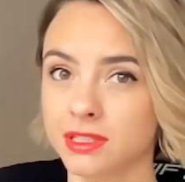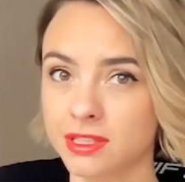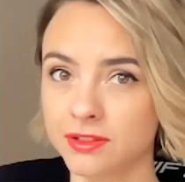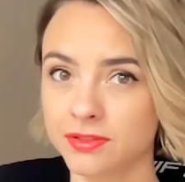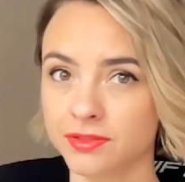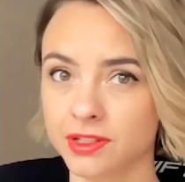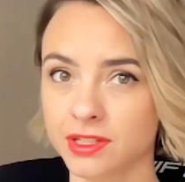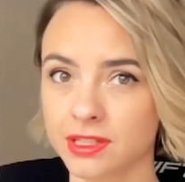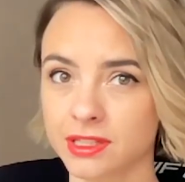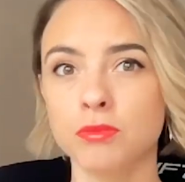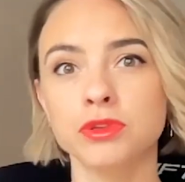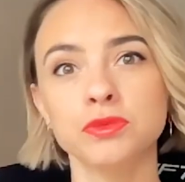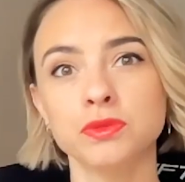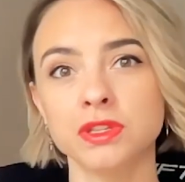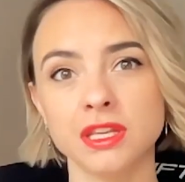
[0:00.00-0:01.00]
difference
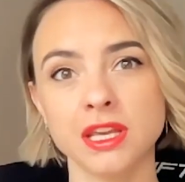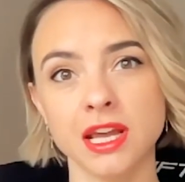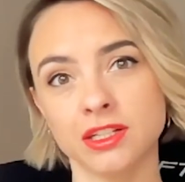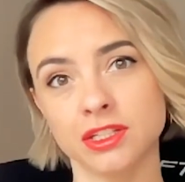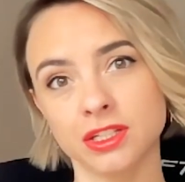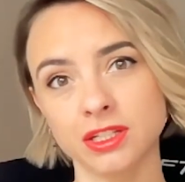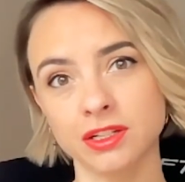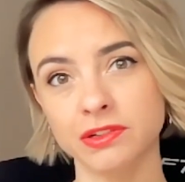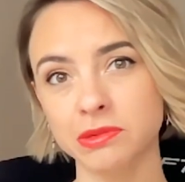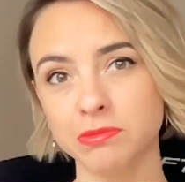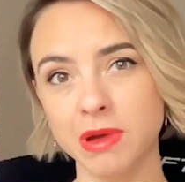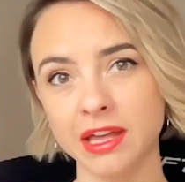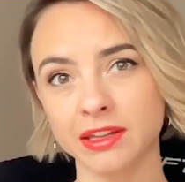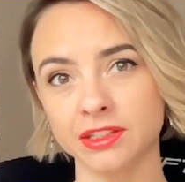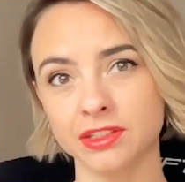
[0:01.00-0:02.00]
between the engineering
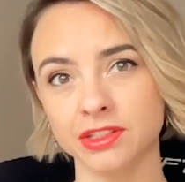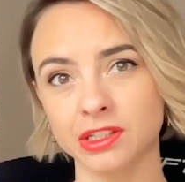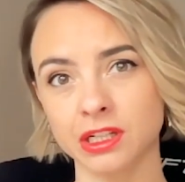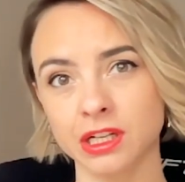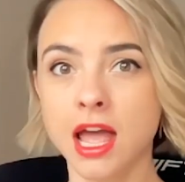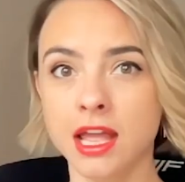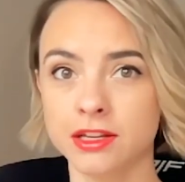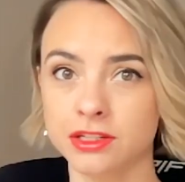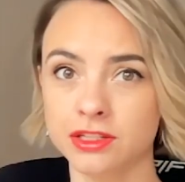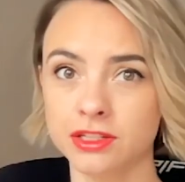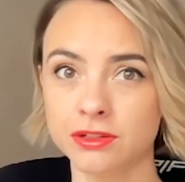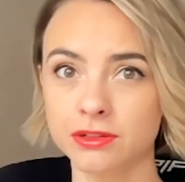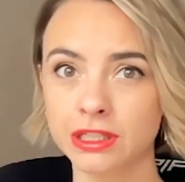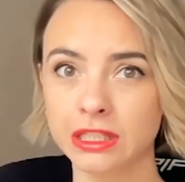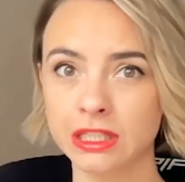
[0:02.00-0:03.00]
manager,
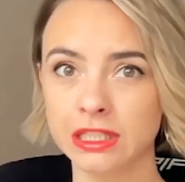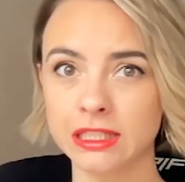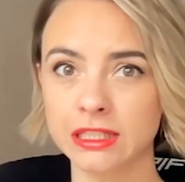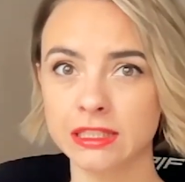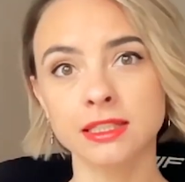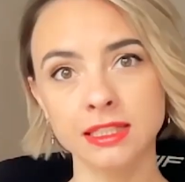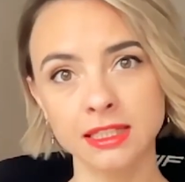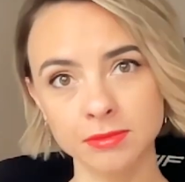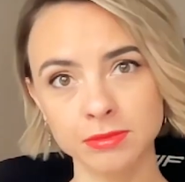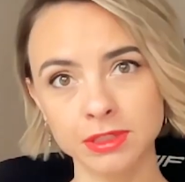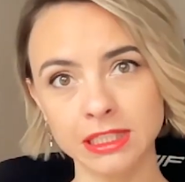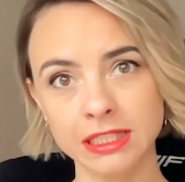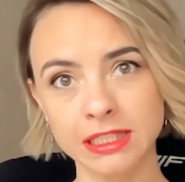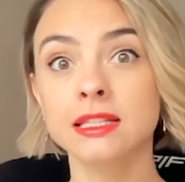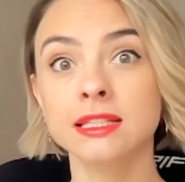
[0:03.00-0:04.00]
engineering lead, team
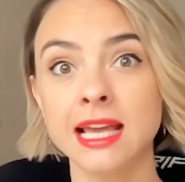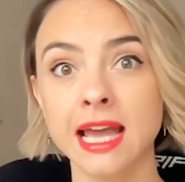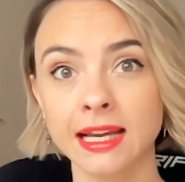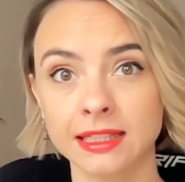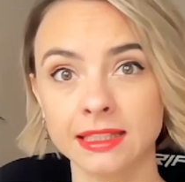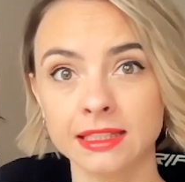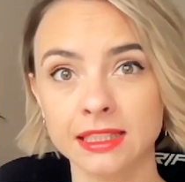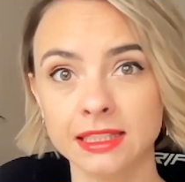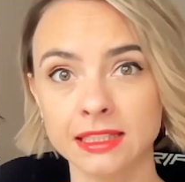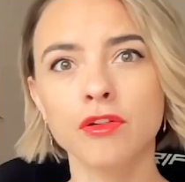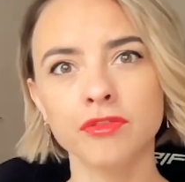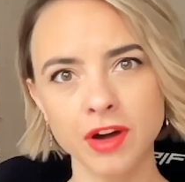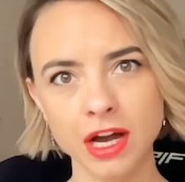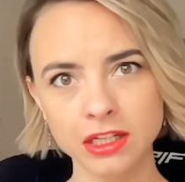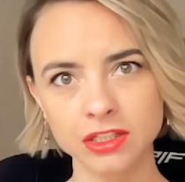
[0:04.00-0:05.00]
lead, tech lead,
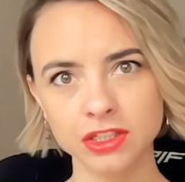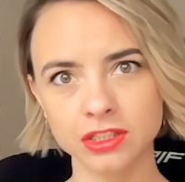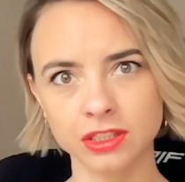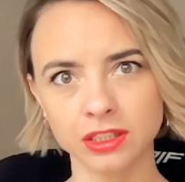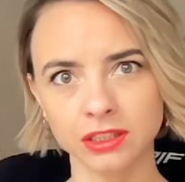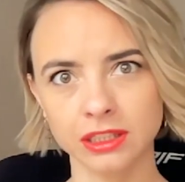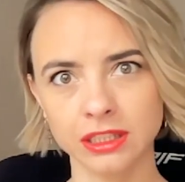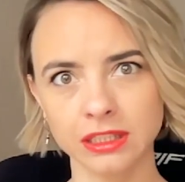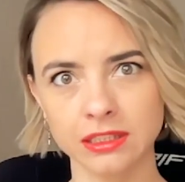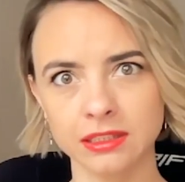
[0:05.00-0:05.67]
functional lead,